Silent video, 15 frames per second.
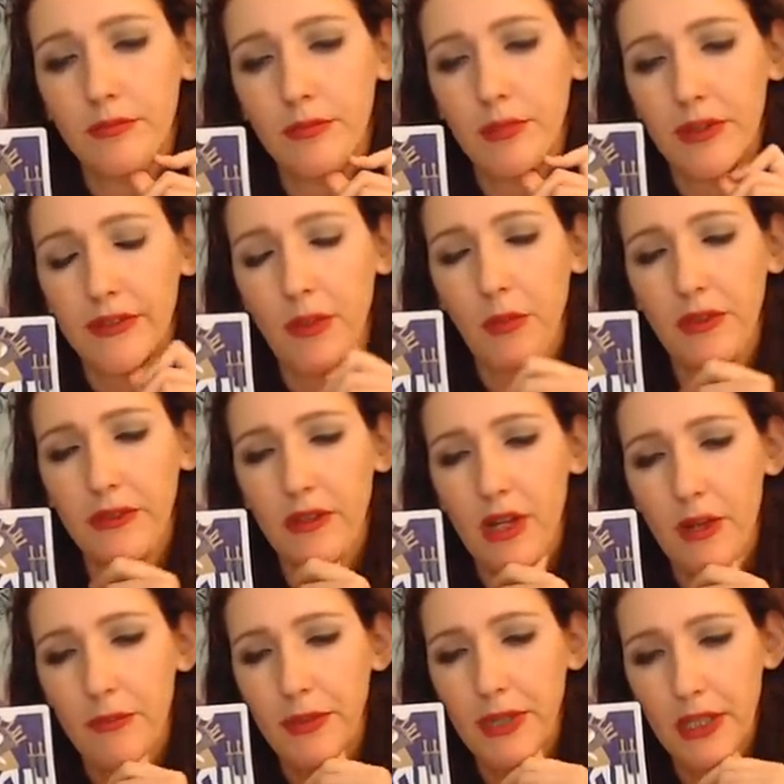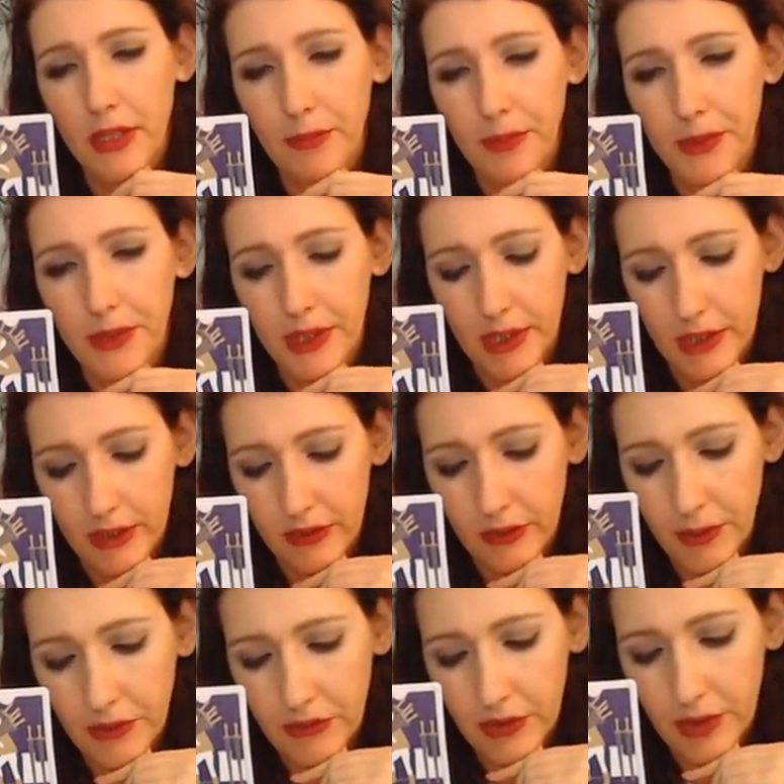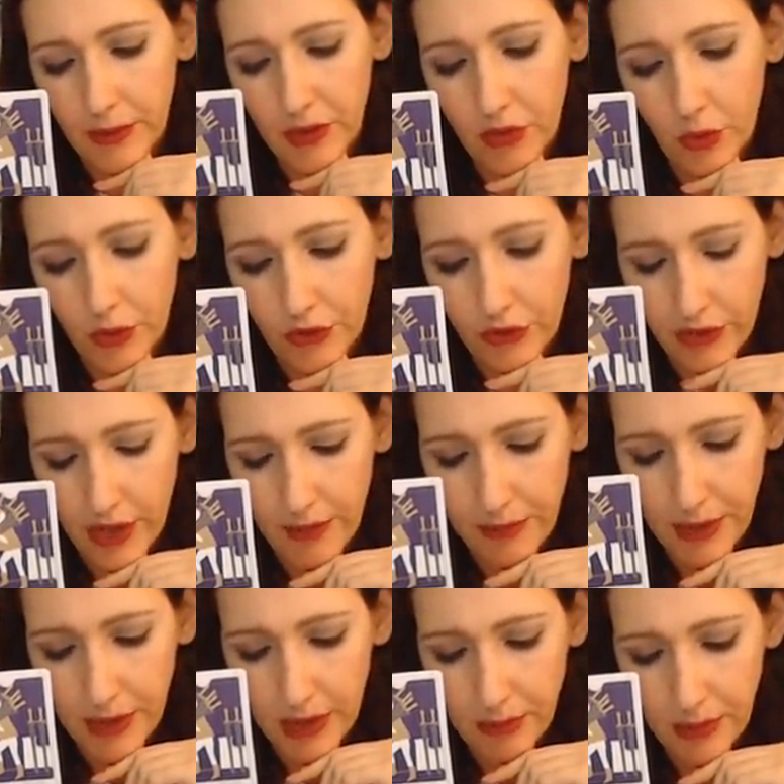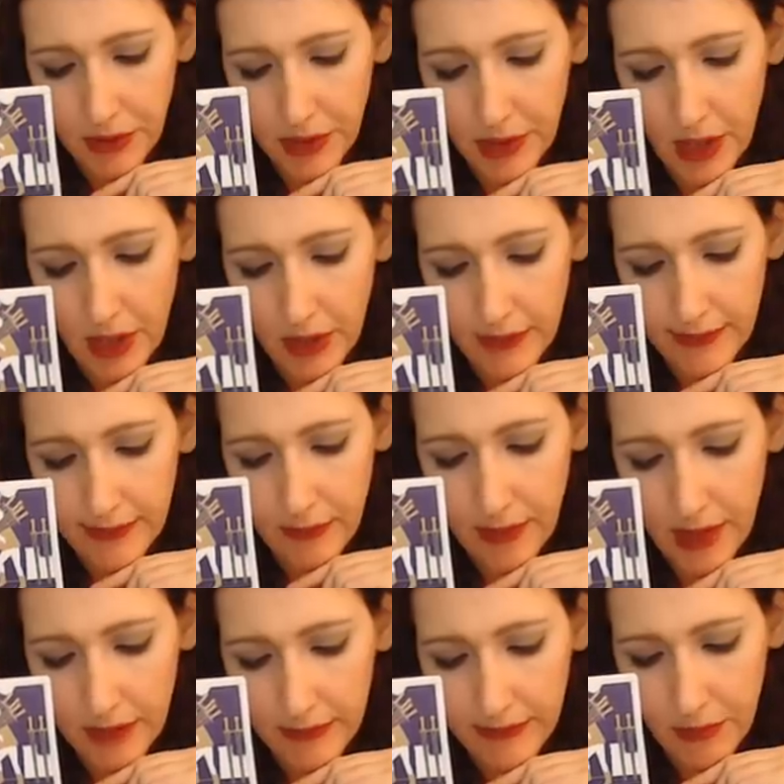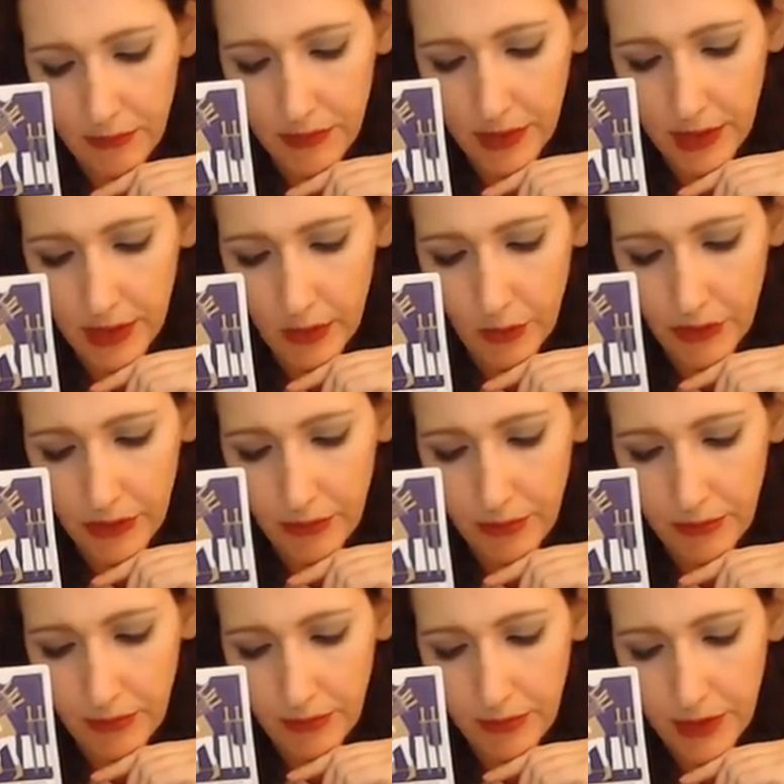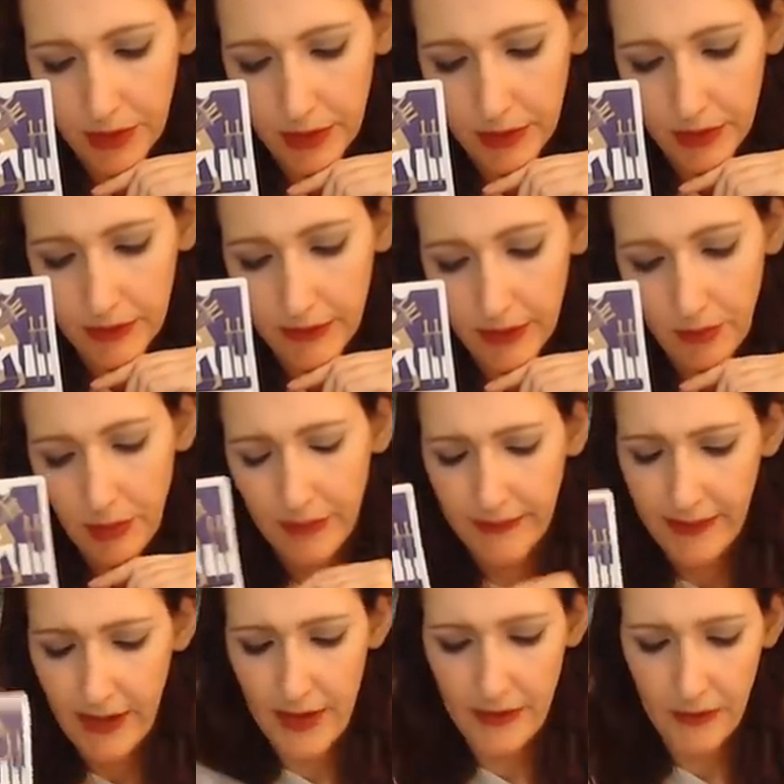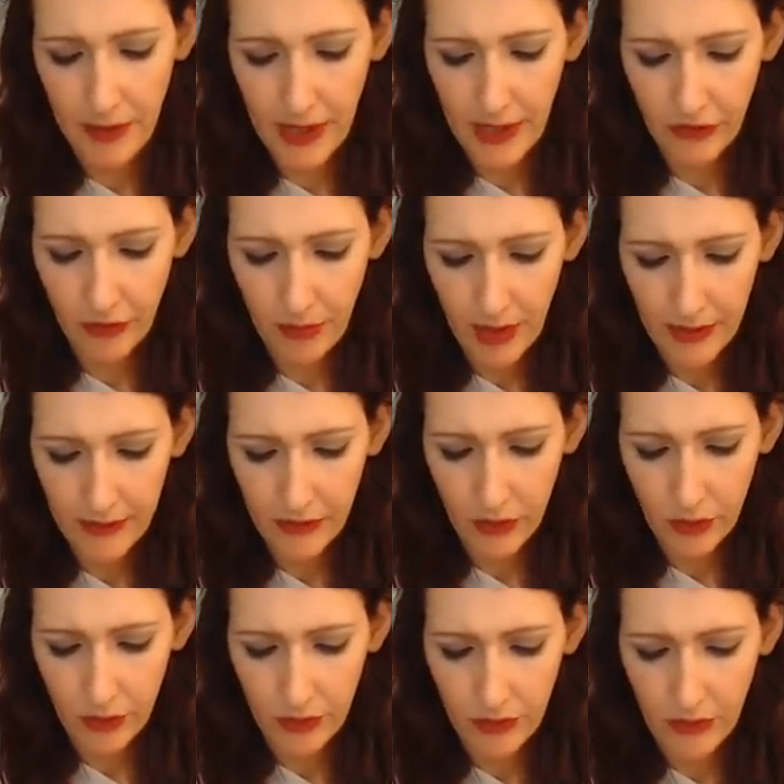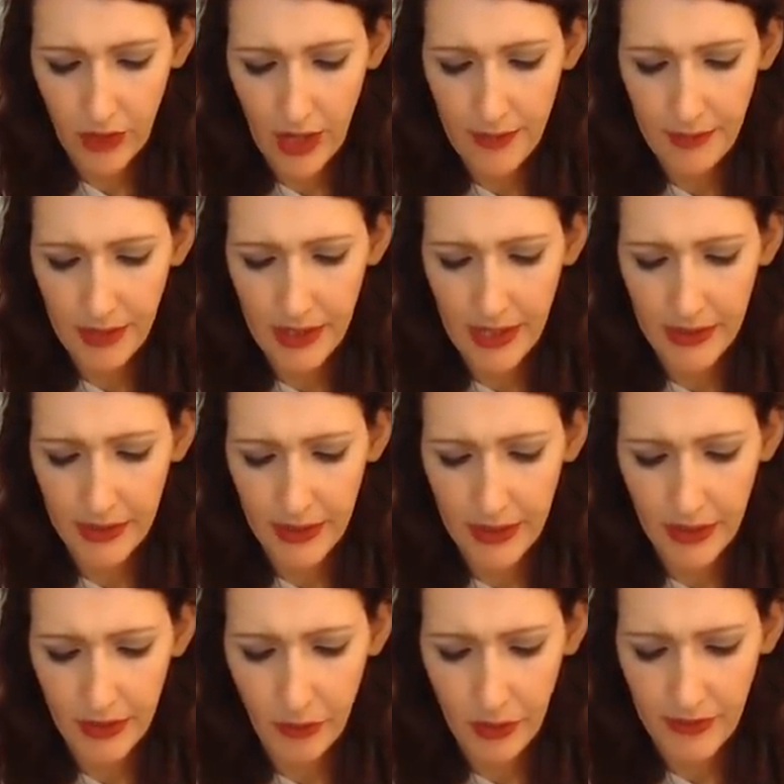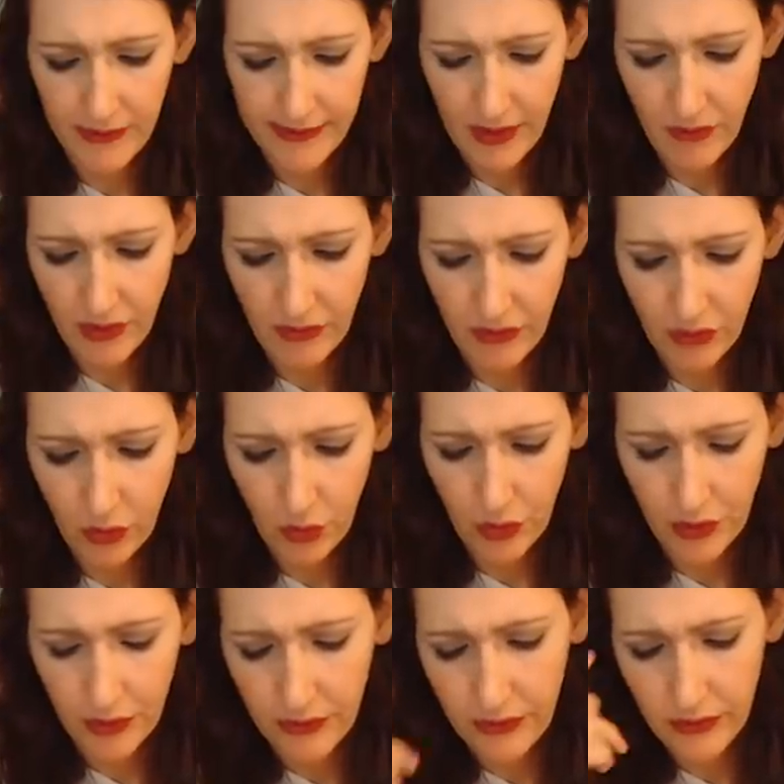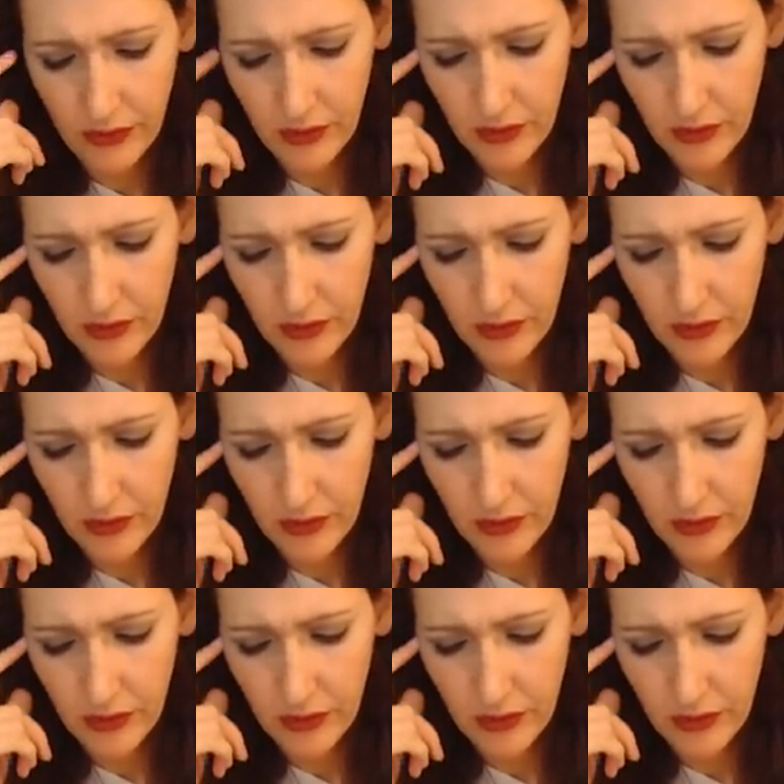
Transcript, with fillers: Someone's not being complete. This person coming towards you is not being completely honest about something with the uh, the Temperance and the Page of Pentacles. I mean, and the, uh, with the Seven of Swords.